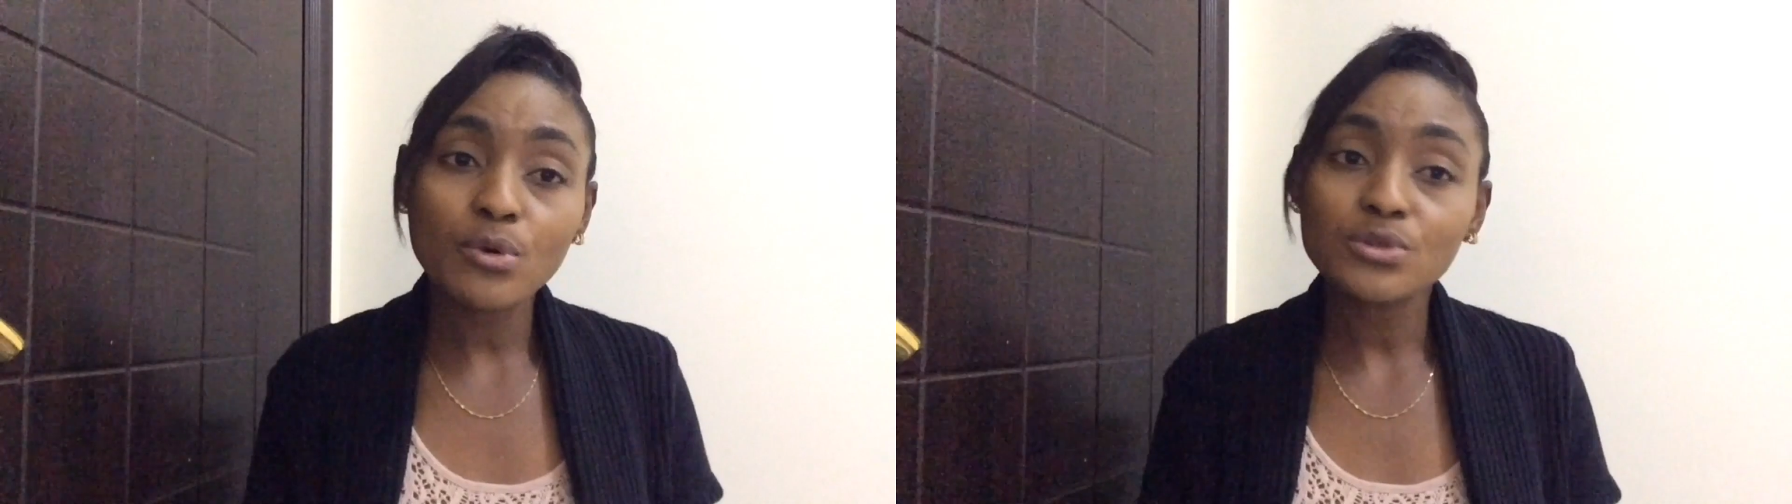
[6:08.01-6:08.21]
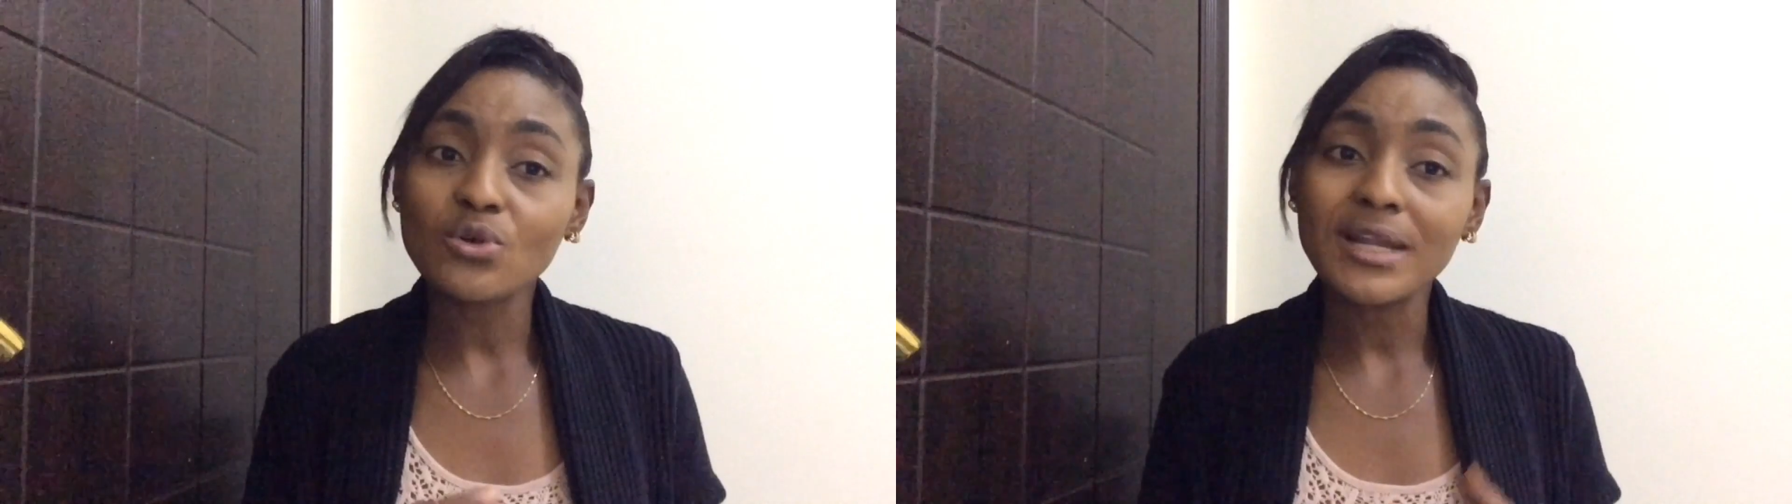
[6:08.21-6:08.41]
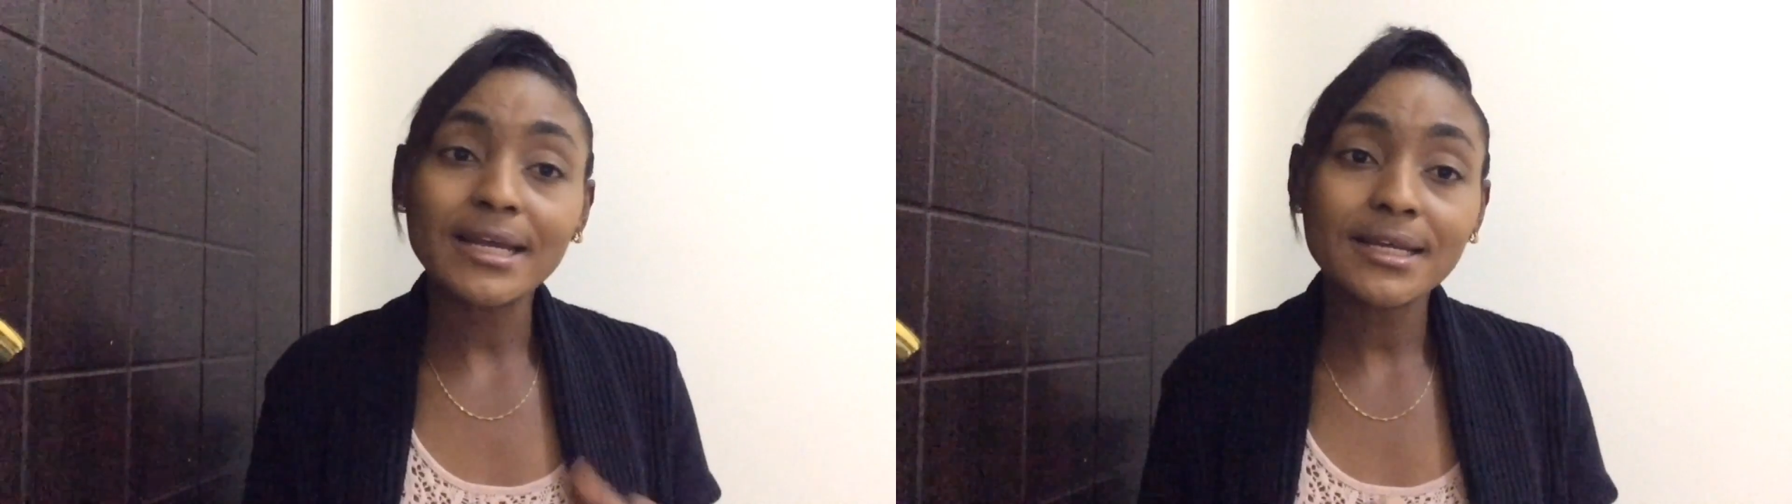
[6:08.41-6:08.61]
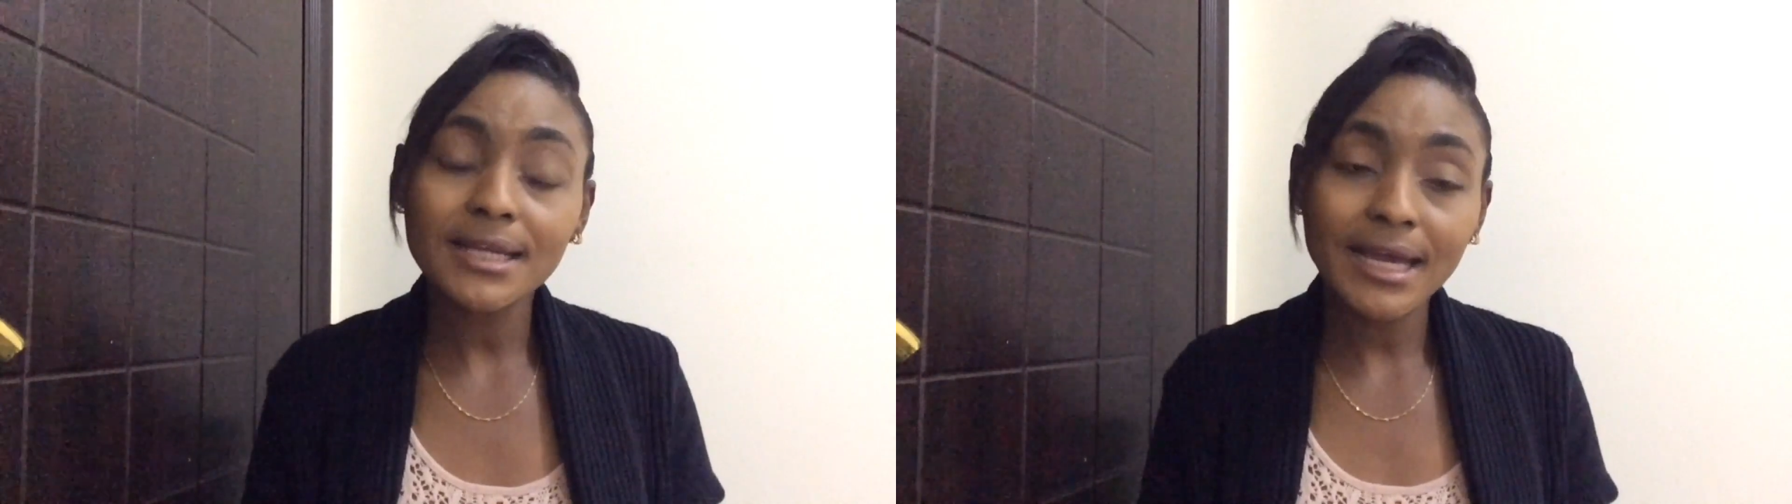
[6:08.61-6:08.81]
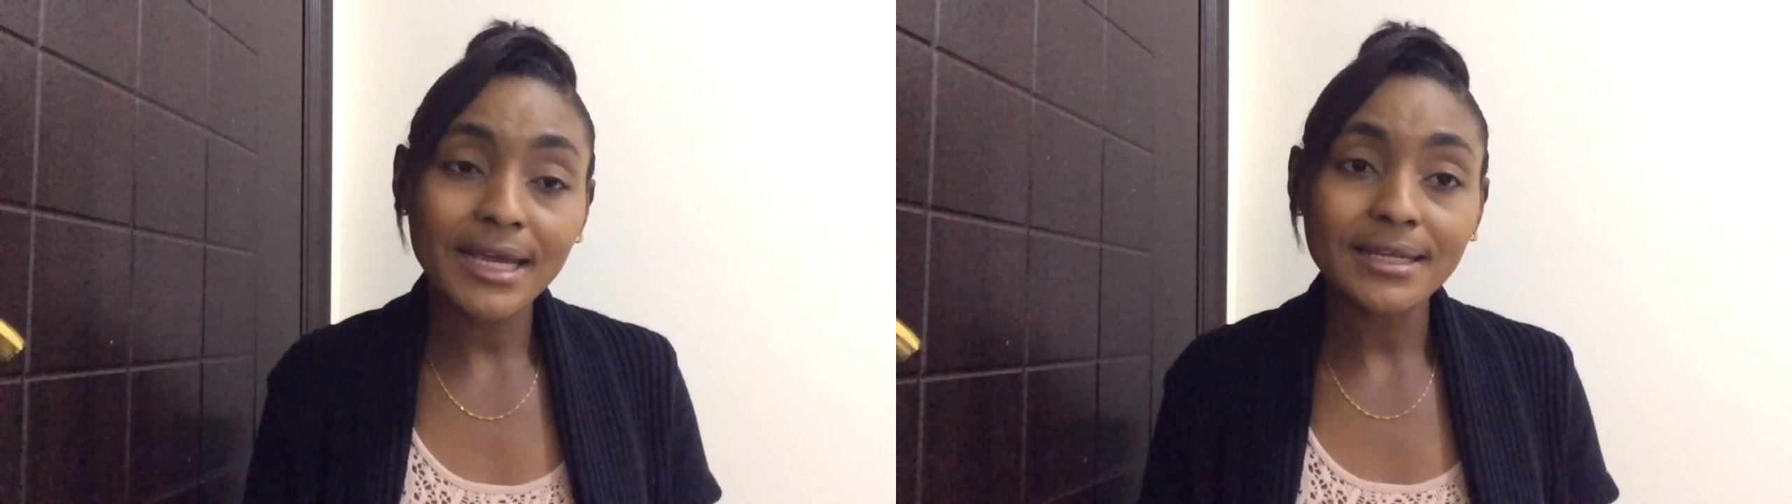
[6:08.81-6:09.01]
or learning
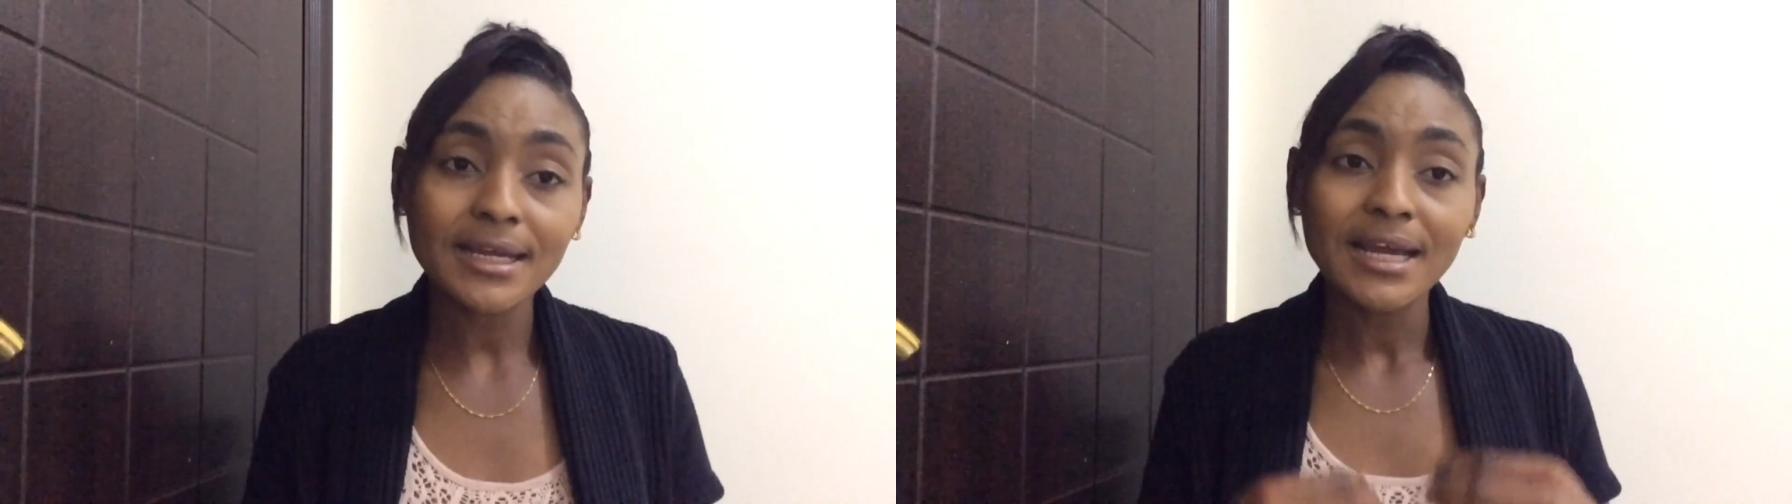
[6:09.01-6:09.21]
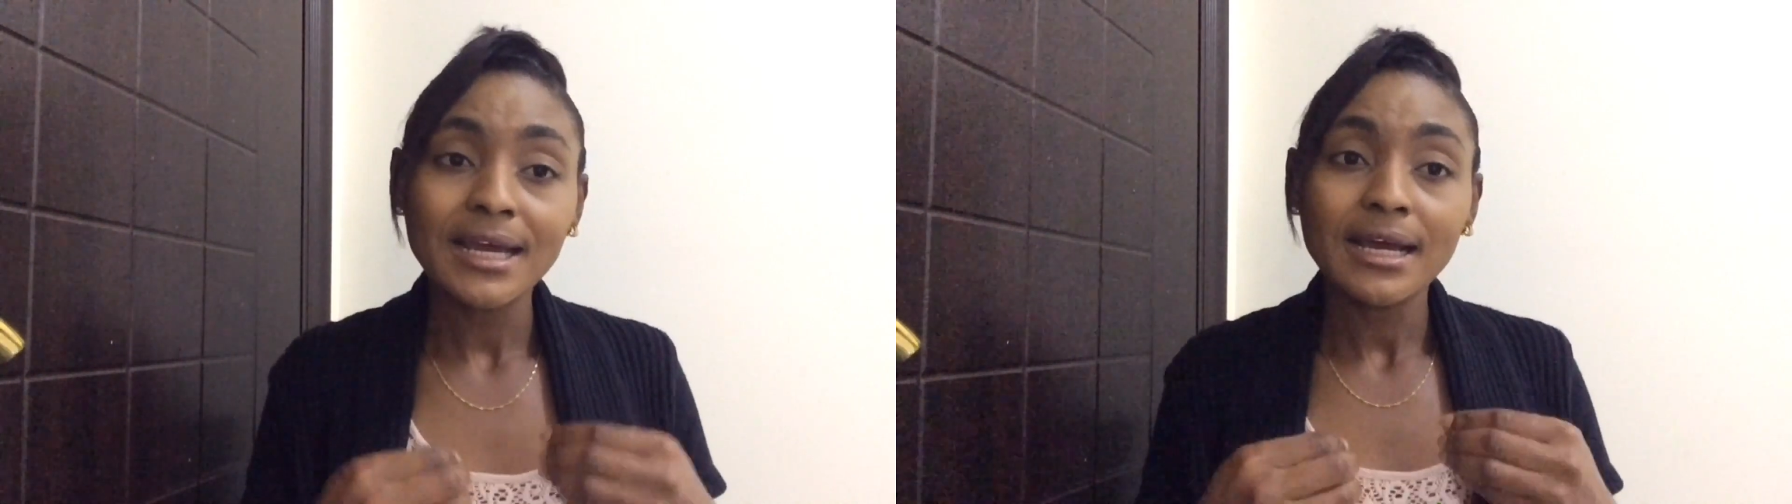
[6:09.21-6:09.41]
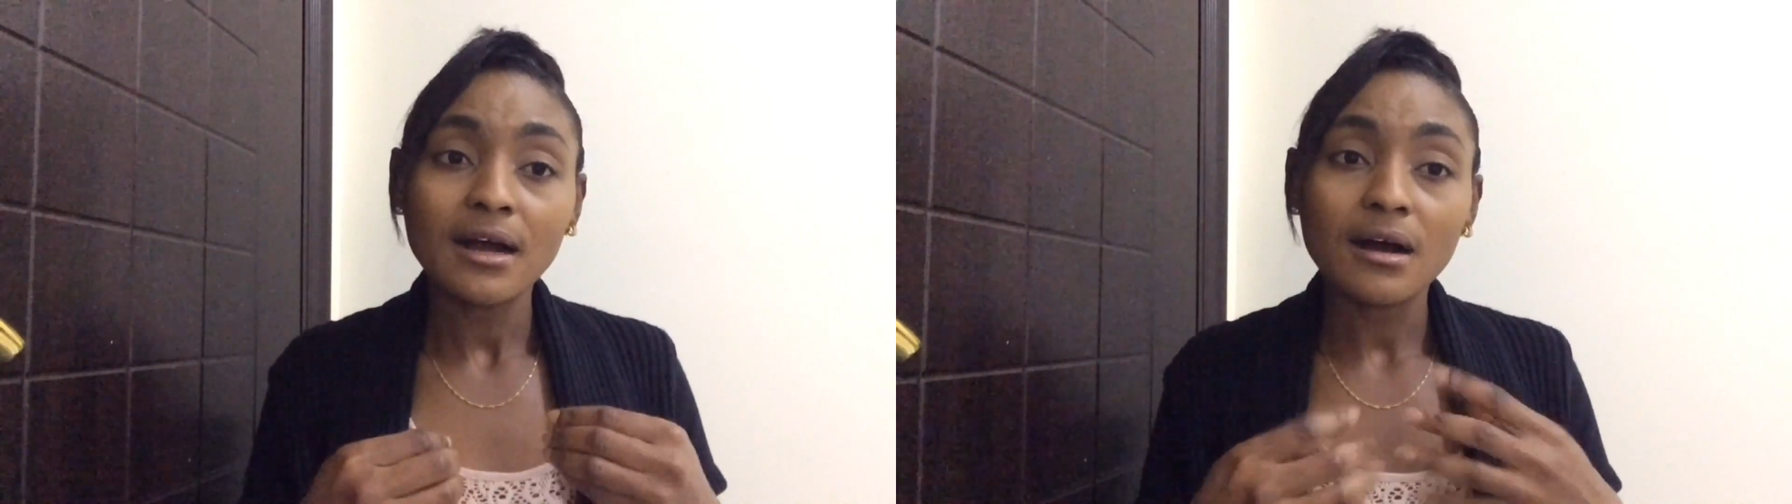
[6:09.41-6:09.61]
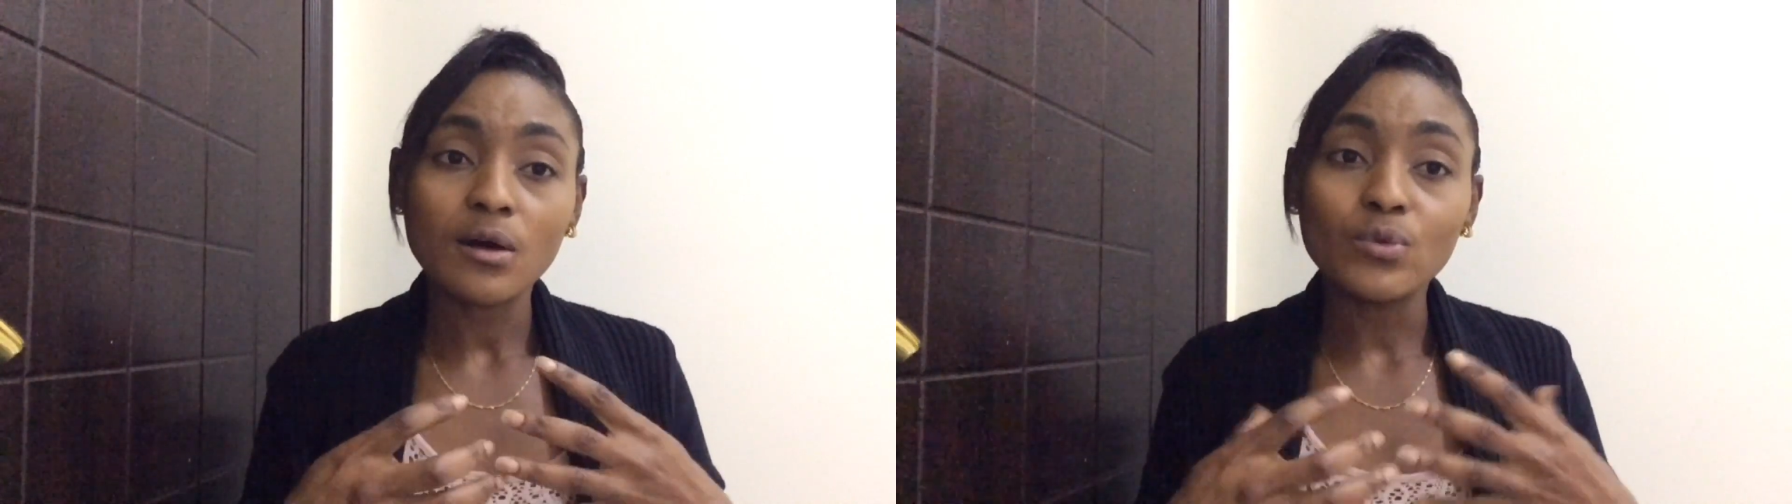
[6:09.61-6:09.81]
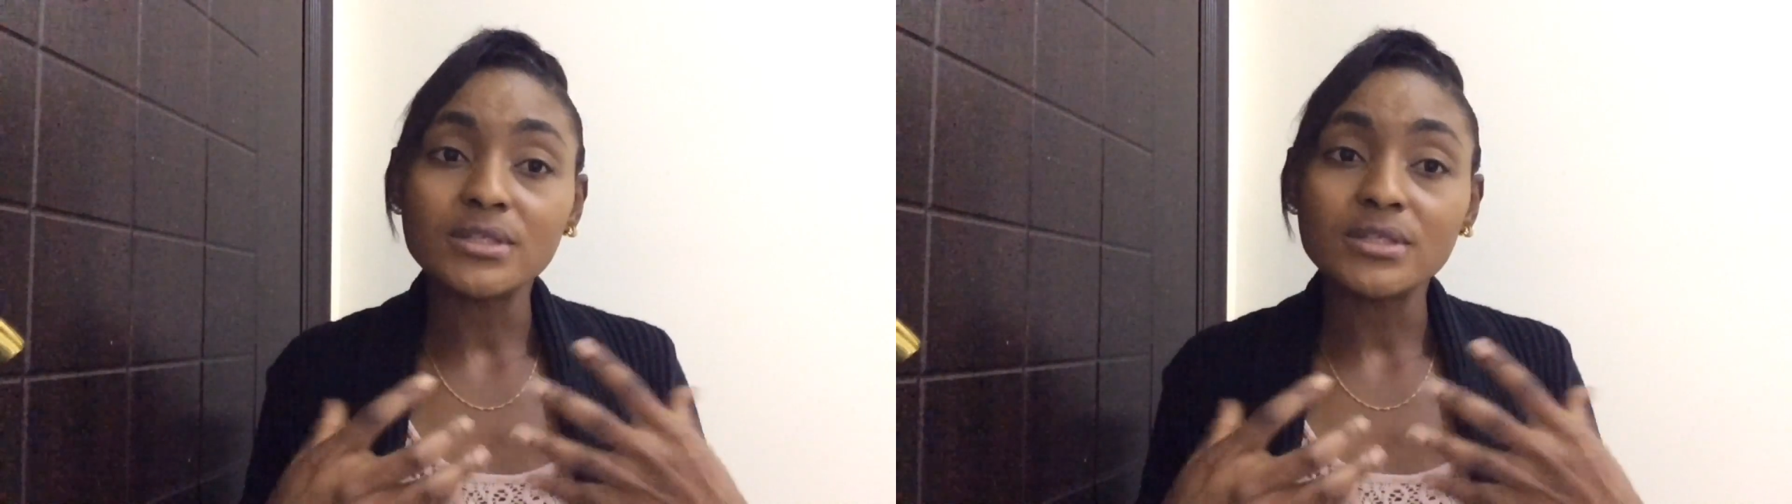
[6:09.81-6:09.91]
aid with